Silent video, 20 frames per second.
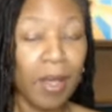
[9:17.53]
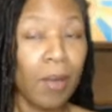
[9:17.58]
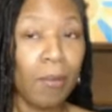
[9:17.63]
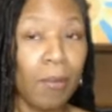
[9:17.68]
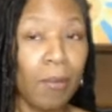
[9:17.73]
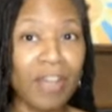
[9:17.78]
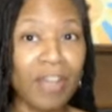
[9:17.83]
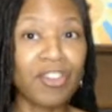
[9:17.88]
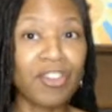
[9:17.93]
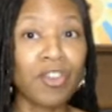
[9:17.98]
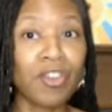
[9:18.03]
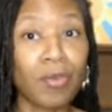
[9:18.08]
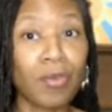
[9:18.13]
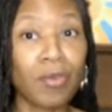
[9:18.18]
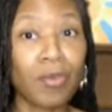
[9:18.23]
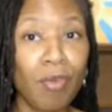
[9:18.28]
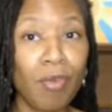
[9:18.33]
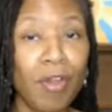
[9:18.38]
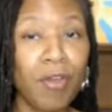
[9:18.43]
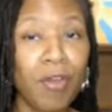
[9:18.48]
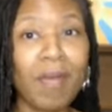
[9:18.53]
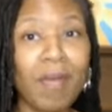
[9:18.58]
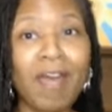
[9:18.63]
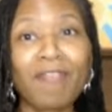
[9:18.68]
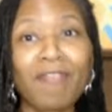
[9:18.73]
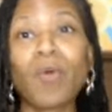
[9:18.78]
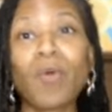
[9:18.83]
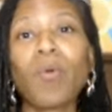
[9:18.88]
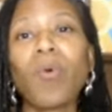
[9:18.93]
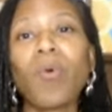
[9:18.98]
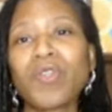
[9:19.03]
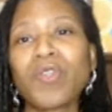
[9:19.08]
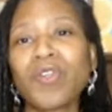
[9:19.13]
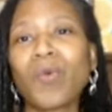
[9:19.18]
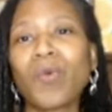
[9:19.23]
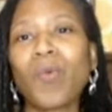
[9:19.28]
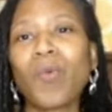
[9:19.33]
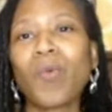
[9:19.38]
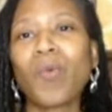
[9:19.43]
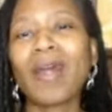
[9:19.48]
were actually on the roadmap for
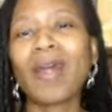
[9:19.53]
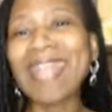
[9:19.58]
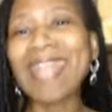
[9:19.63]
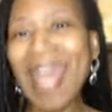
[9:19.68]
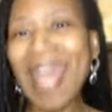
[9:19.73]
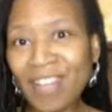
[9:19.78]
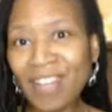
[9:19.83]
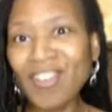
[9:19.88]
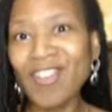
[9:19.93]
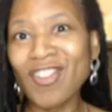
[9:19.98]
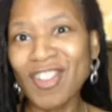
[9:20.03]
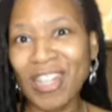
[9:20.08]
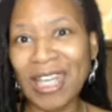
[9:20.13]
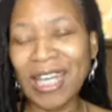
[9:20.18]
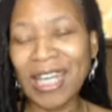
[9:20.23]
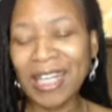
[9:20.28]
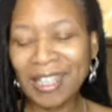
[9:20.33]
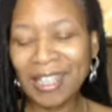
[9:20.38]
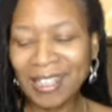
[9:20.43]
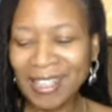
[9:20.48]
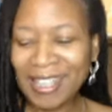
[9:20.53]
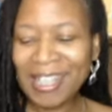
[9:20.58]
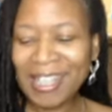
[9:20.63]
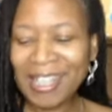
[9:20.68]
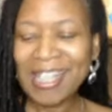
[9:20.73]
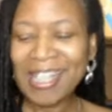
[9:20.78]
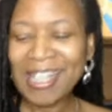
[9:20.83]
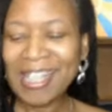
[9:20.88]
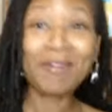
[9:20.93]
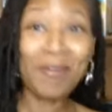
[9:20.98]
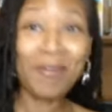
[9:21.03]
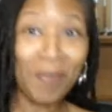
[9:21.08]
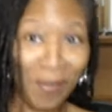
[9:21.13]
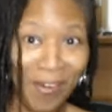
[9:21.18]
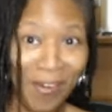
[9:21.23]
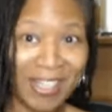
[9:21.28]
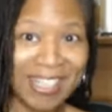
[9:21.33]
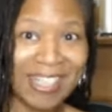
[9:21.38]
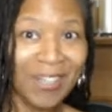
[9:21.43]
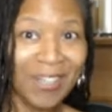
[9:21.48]
quarter one next year, and you're
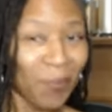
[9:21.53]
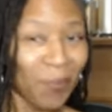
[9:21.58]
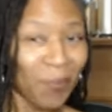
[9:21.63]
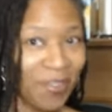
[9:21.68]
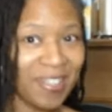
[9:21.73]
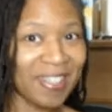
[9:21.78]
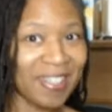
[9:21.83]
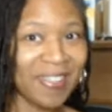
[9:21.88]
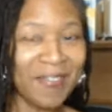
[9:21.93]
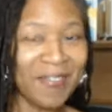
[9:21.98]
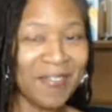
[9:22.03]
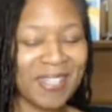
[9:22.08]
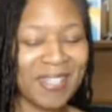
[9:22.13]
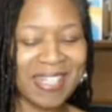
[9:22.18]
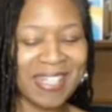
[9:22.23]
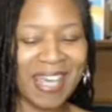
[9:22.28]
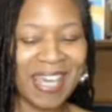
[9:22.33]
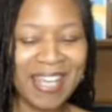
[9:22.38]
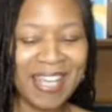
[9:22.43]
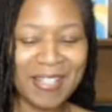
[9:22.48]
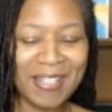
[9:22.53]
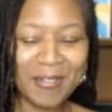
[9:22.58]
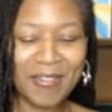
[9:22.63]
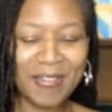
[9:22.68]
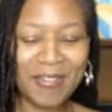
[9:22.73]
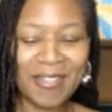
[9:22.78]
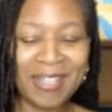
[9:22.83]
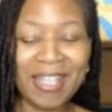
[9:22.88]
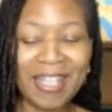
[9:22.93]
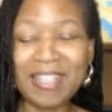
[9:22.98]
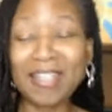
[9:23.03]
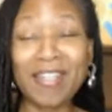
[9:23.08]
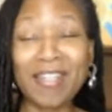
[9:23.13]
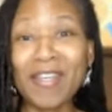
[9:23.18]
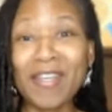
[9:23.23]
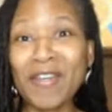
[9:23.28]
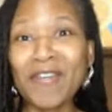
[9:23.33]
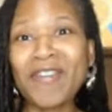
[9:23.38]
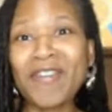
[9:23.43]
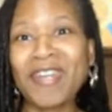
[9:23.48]
already launching them today. So I think that's
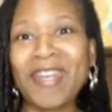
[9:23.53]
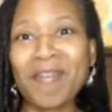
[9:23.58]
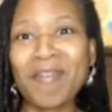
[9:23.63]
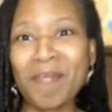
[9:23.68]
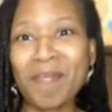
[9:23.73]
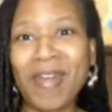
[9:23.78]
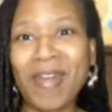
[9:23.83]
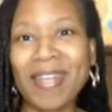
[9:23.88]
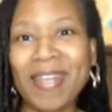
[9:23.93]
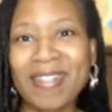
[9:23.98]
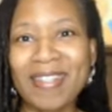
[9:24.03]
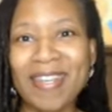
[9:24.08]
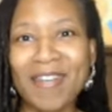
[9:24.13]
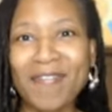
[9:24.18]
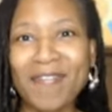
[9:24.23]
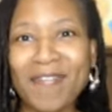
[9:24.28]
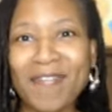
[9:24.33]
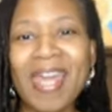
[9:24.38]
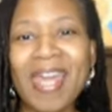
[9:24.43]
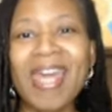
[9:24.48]
hugely impressive.